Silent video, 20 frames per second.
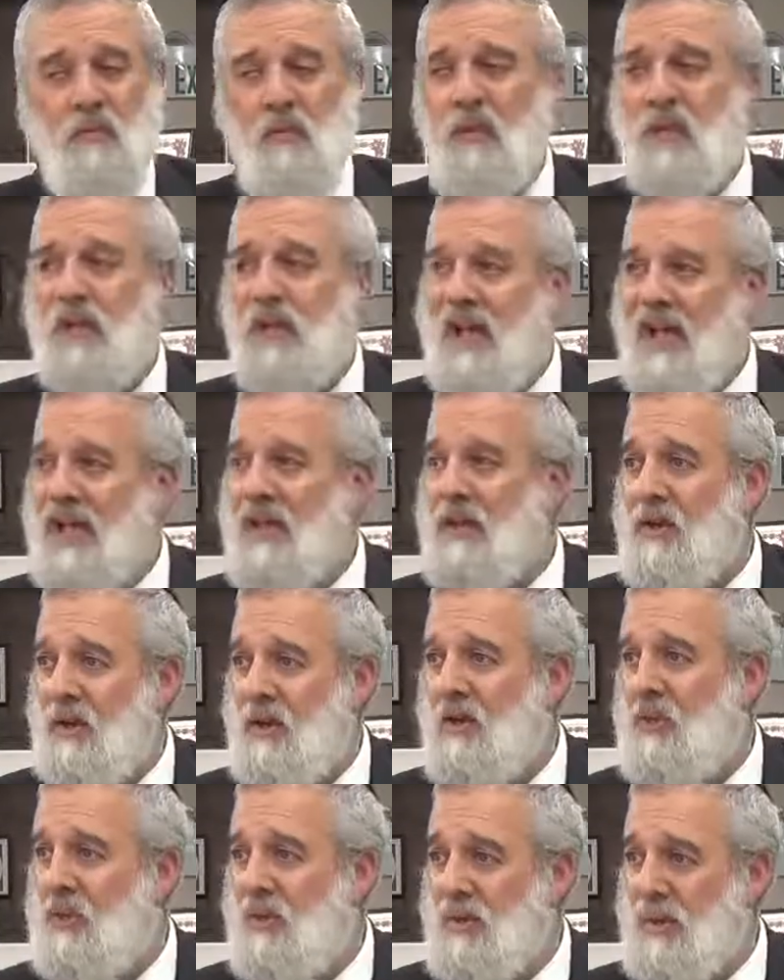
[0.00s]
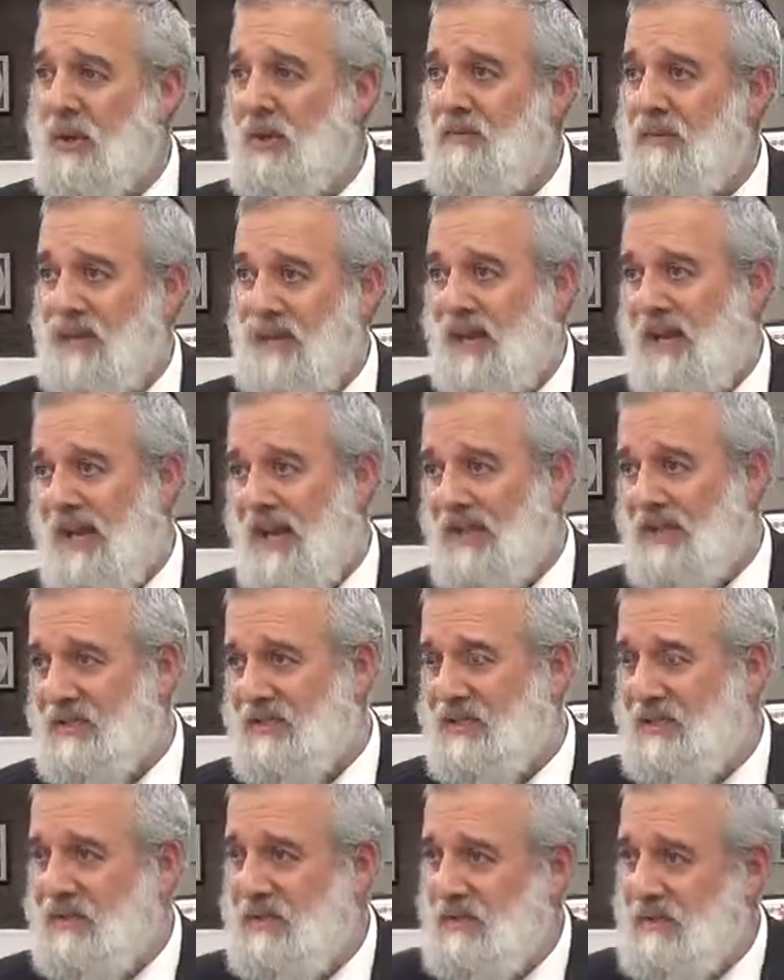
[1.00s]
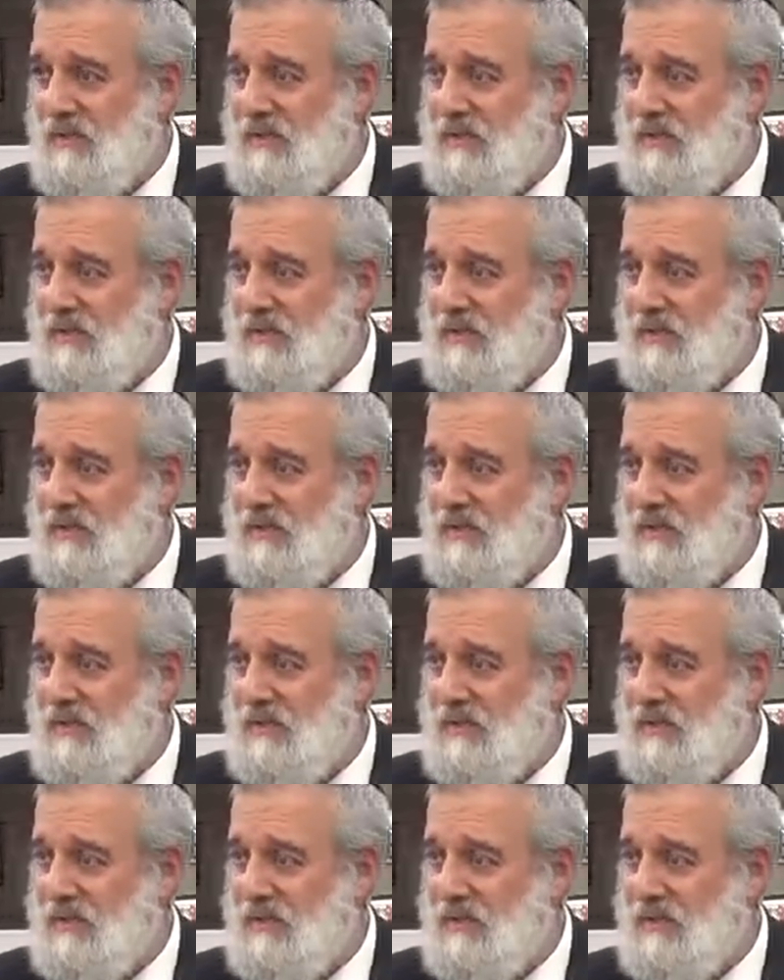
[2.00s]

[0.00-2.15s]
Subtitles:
we'd like you to give a class